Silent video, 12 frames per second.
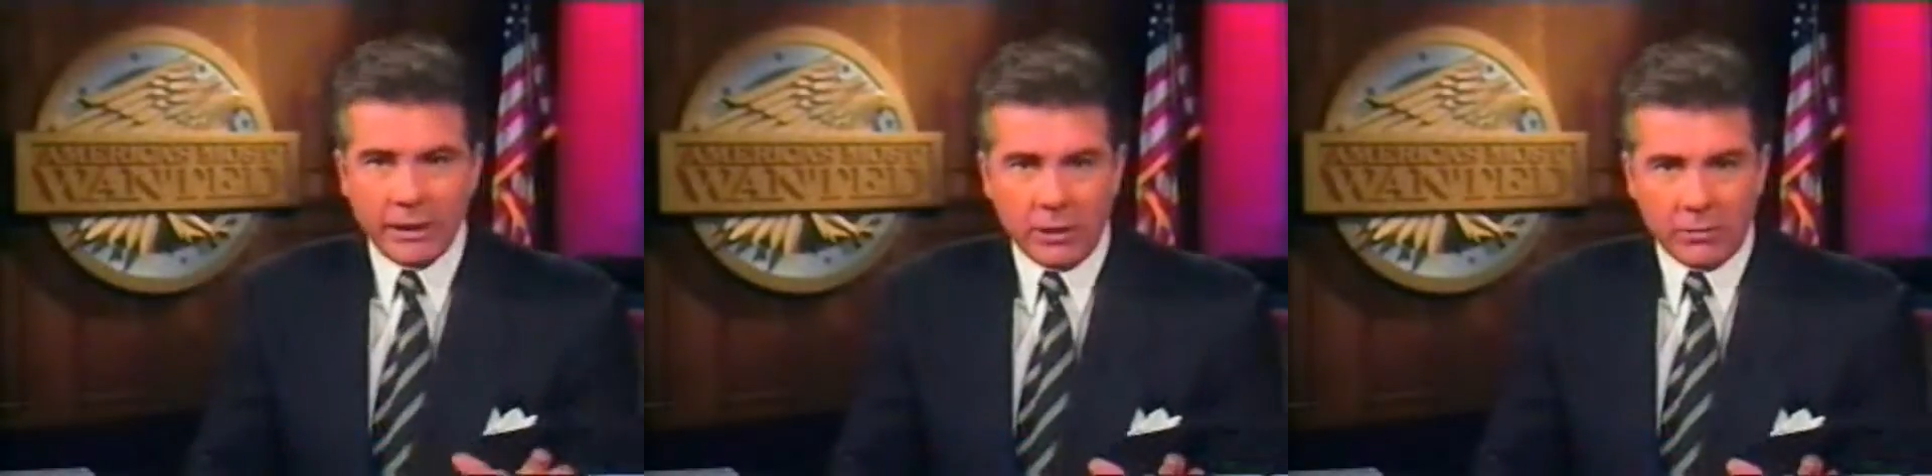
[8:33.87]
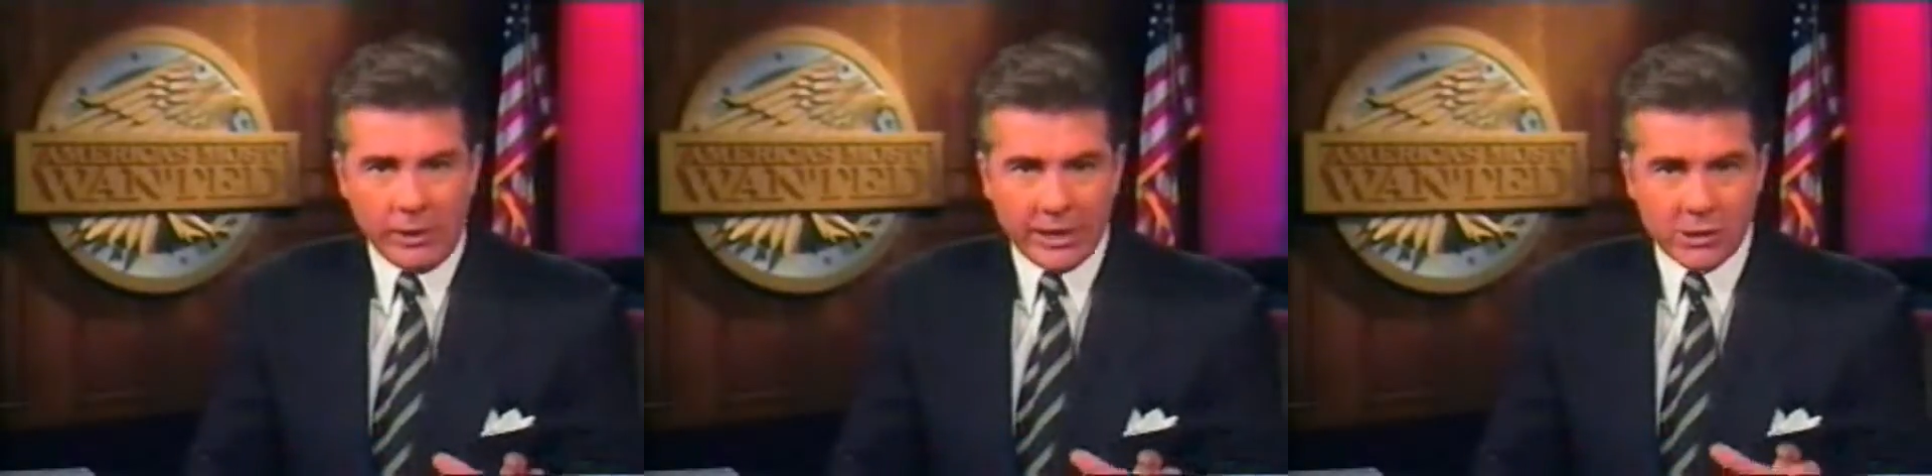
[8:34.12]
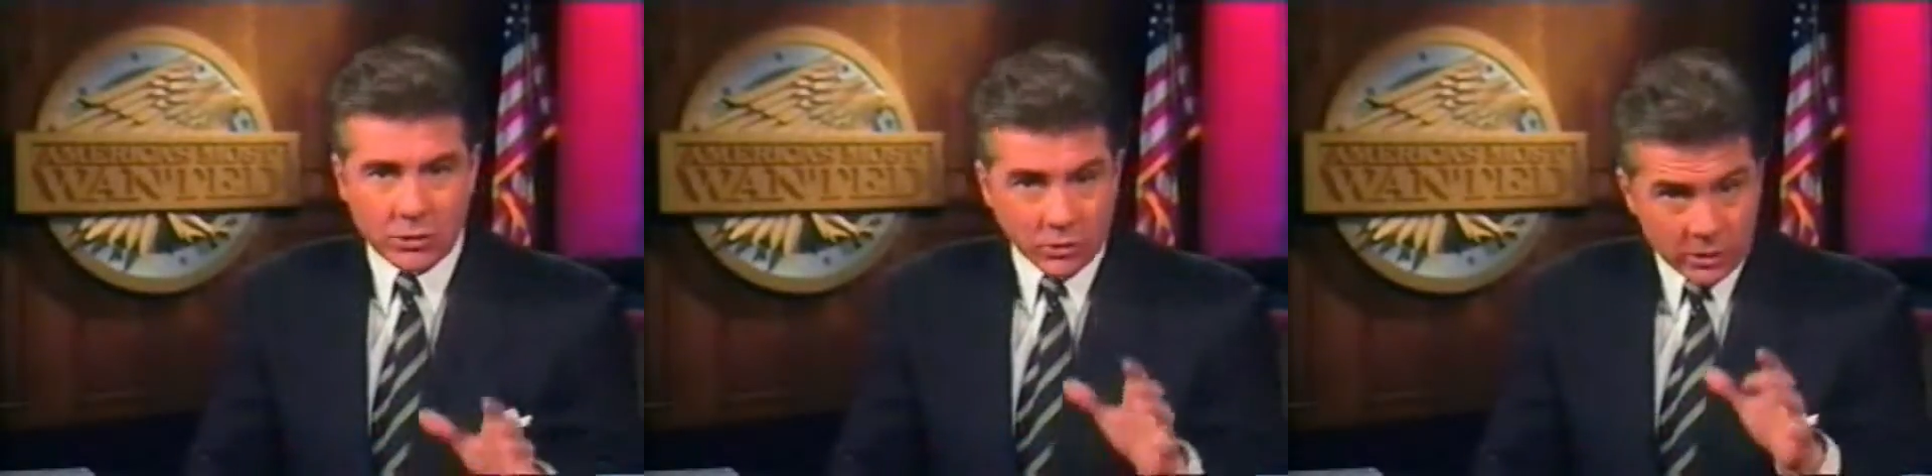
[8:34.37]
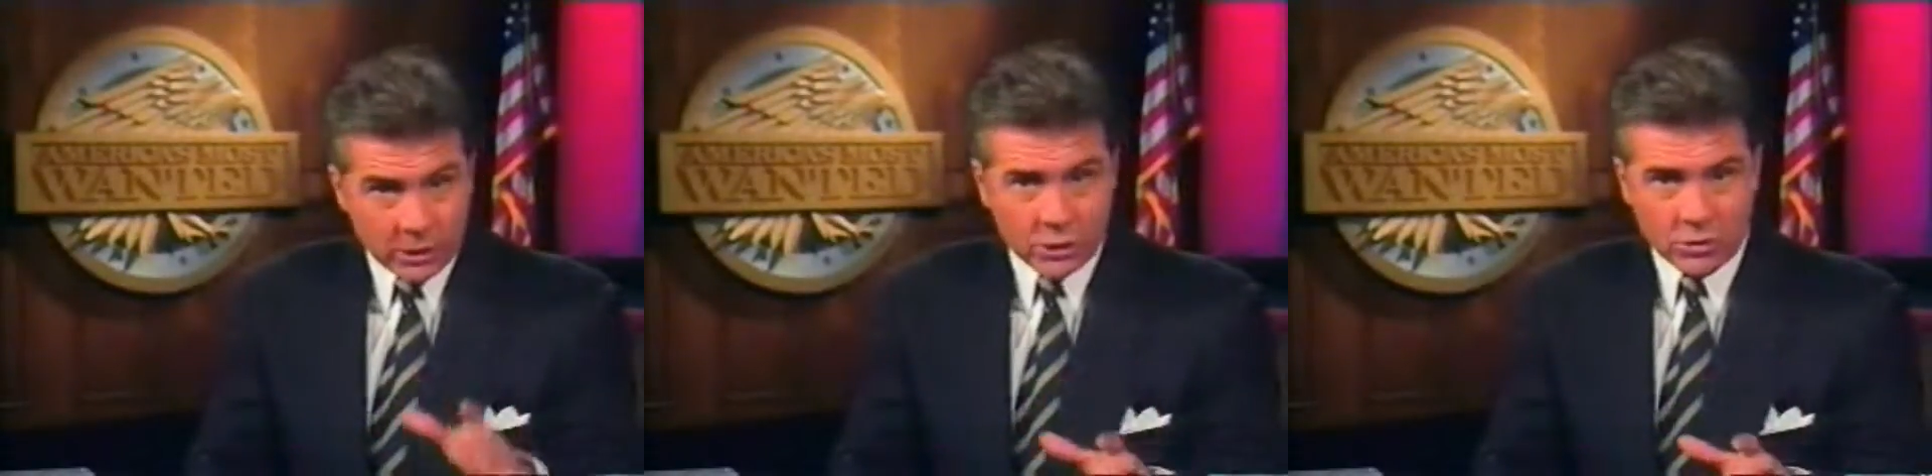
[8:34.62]
erased or
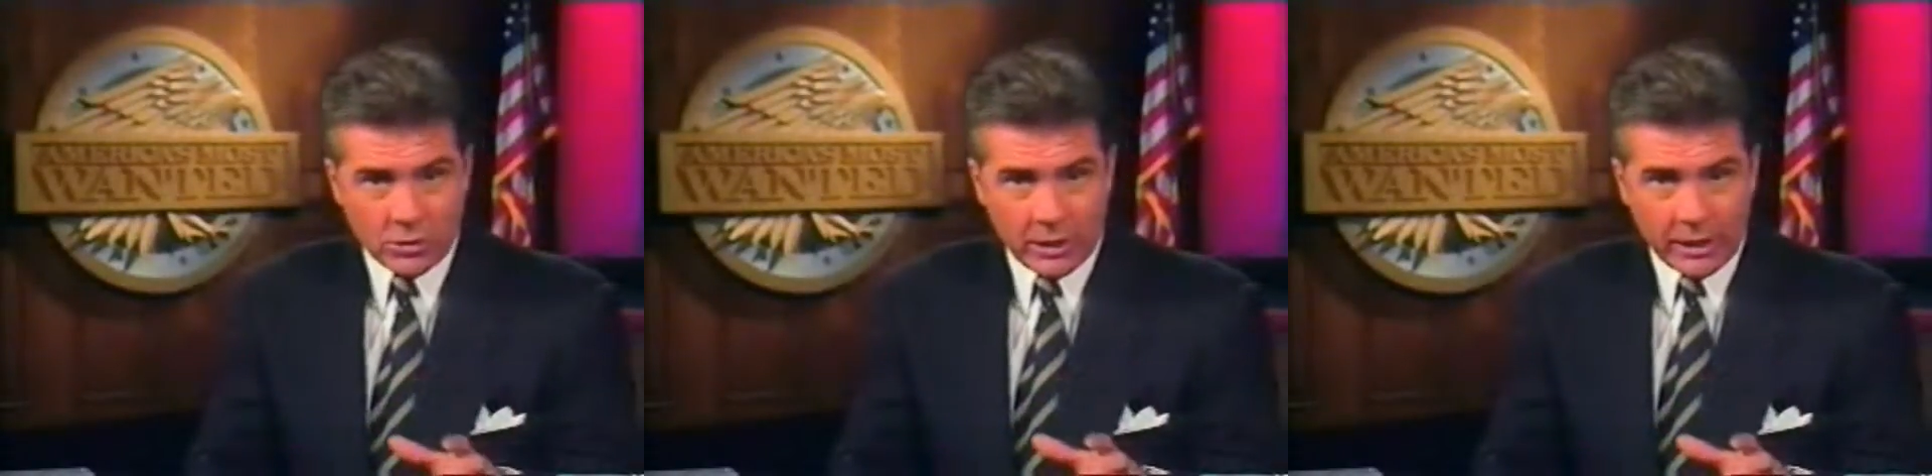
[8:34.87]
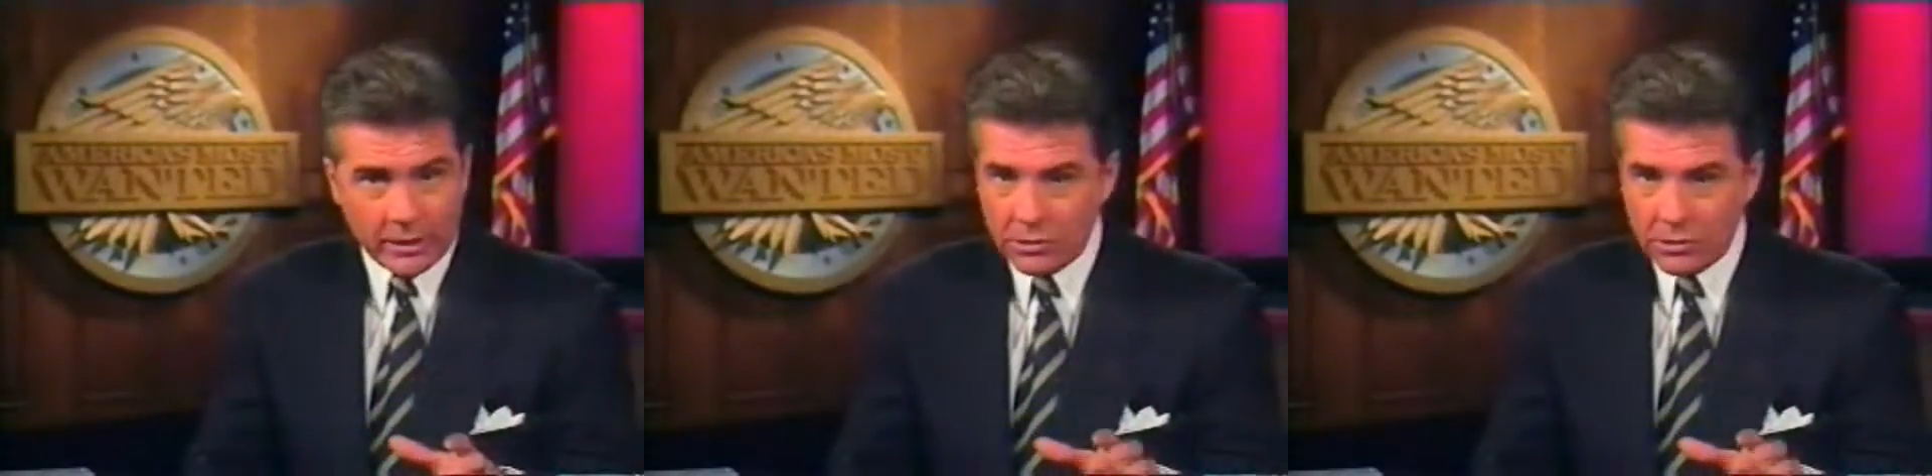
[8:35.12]
destroyed,